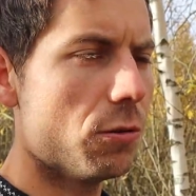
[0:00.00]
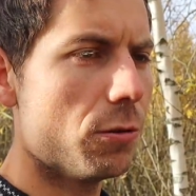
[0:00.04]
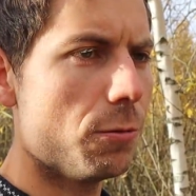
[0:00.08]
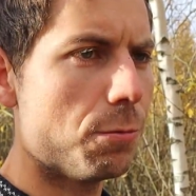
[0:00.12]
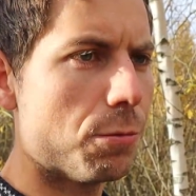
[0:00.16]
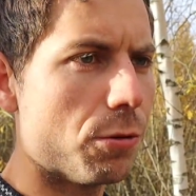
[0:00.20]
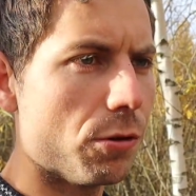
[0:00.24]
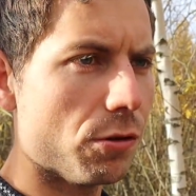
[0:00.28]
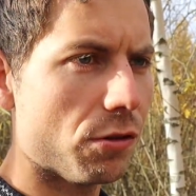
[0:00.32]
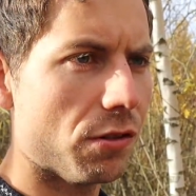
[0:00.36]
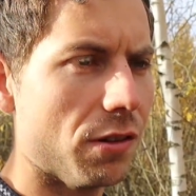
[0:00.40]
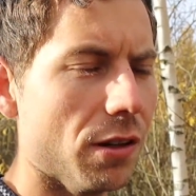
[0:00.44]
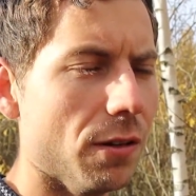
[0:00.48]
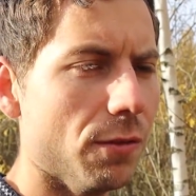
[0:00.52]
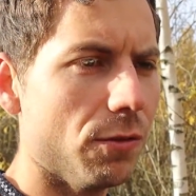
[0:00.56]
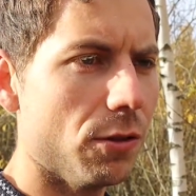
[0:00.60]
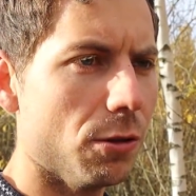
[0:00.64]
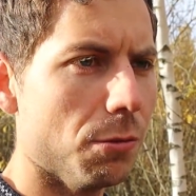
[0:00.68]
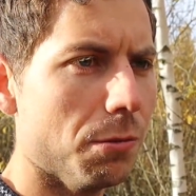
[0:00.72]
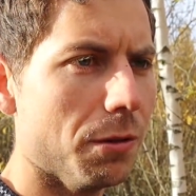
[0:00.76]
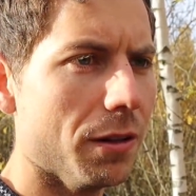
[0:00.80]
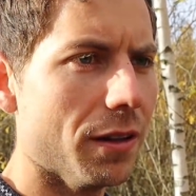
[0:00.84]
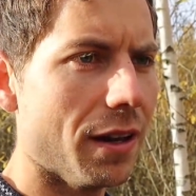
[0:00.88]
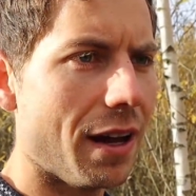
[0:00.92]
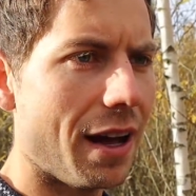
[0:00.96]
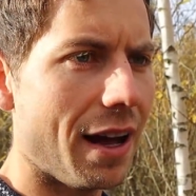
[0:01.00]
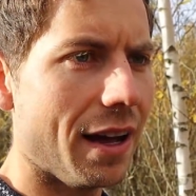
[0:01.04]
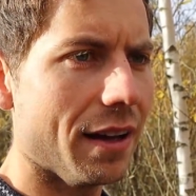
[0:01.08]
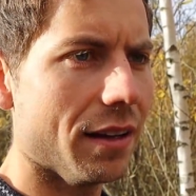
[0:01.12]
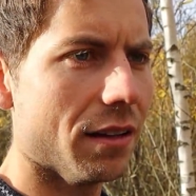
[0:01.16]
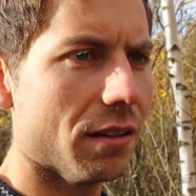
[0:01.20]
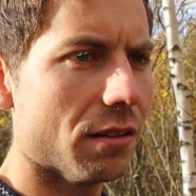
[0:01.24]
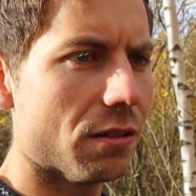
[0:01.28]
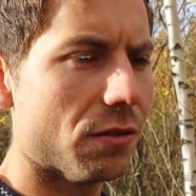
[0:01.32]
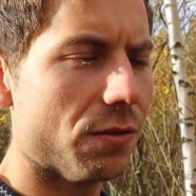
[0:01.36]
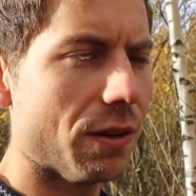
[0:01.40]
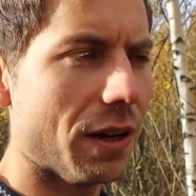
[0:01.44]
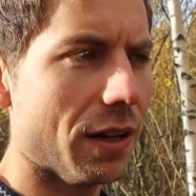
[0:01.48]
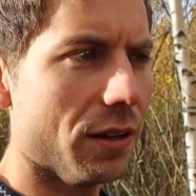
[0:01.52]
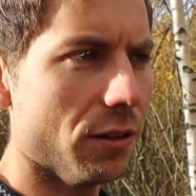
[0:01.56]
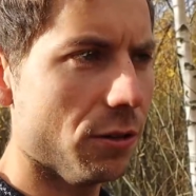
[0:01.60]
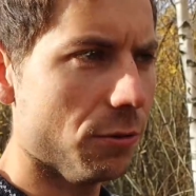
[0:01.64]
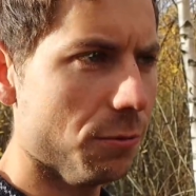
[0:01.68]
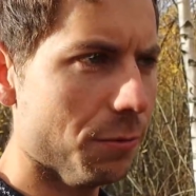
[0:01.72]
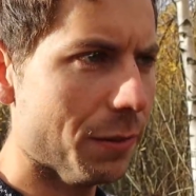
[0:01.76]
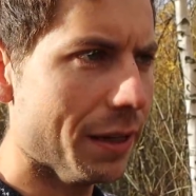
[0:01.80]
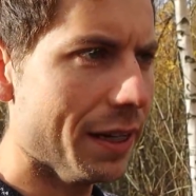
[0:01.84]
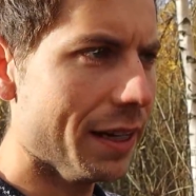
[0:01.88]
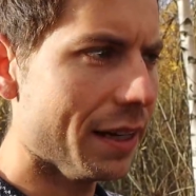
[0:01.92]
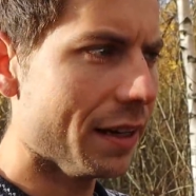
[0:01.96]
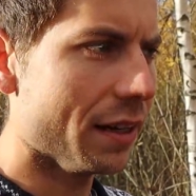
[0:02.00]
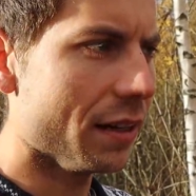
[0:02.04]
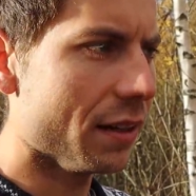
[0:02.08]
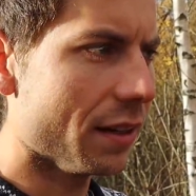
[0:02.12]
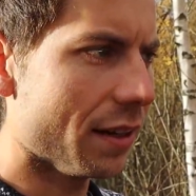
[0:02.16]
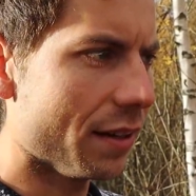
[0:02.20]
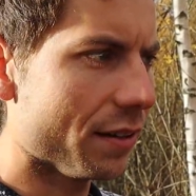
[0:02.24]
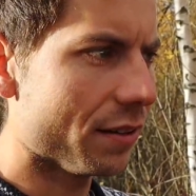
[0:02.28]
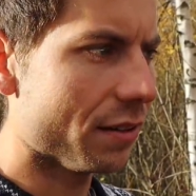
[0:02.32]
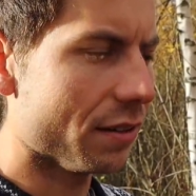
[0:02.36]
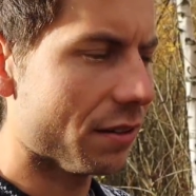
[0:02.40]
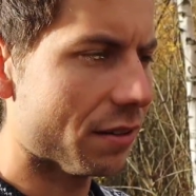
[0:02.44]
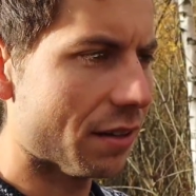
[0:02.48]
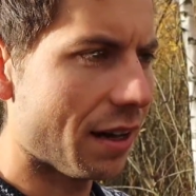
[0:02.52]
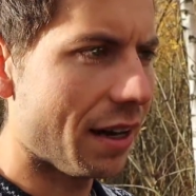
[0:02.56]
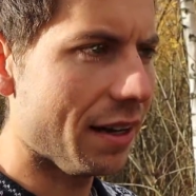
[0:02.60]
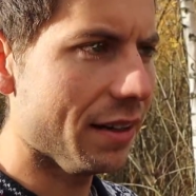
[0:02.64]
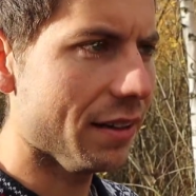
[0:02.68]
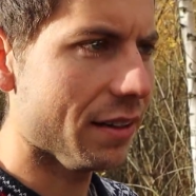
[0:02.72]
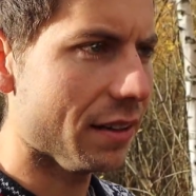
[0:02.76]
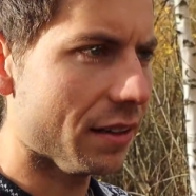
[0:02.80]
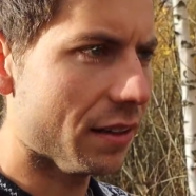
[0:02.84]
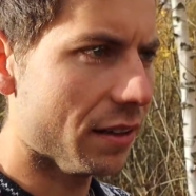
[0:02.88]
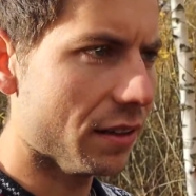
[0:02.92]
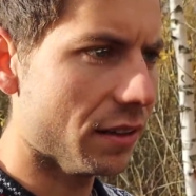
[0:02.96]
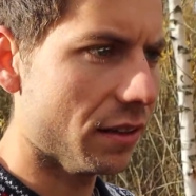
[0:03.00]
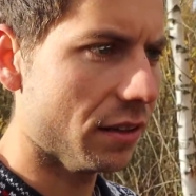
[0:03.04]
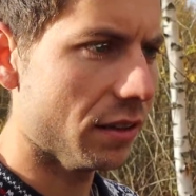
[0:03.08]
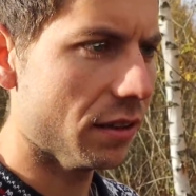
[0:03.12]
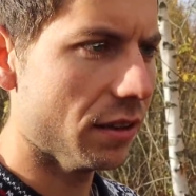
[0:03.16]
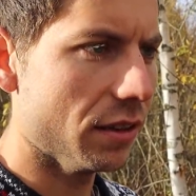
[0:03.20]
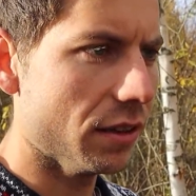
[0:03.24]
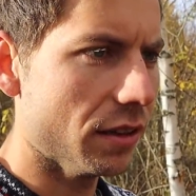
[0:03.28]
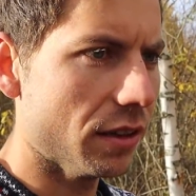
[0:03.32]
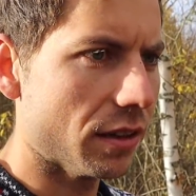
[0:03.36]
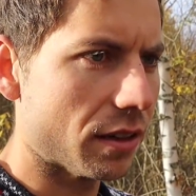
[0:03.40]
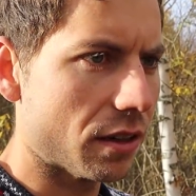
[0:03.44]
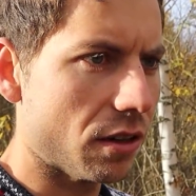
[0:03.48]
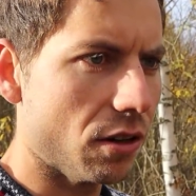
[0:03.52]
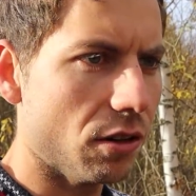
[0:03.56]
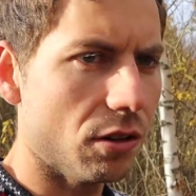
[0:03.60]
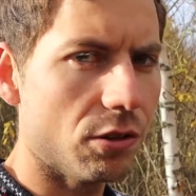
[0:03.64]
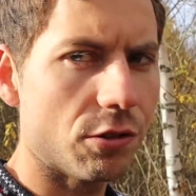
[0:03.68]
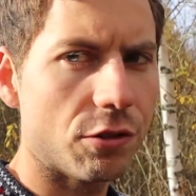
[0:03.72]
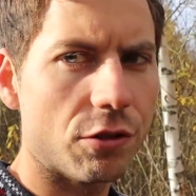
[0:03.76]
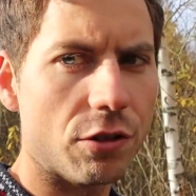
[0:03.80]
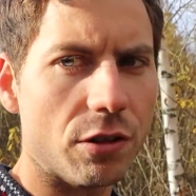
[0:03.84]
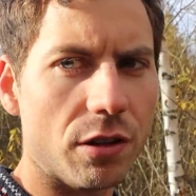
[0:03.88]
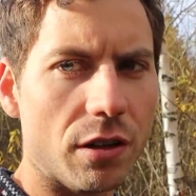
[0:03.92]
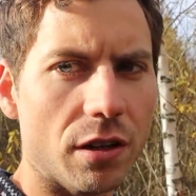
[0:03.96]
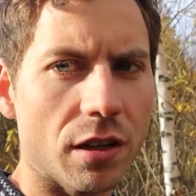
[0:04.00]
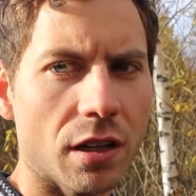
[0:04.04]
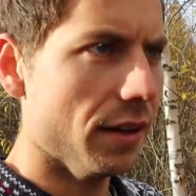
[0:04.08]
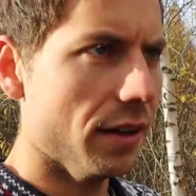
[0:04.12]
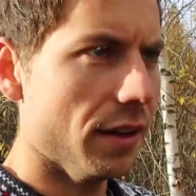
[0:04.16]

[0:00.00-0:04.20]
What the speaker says: were perceived to be the highest value men in that society, in that culture.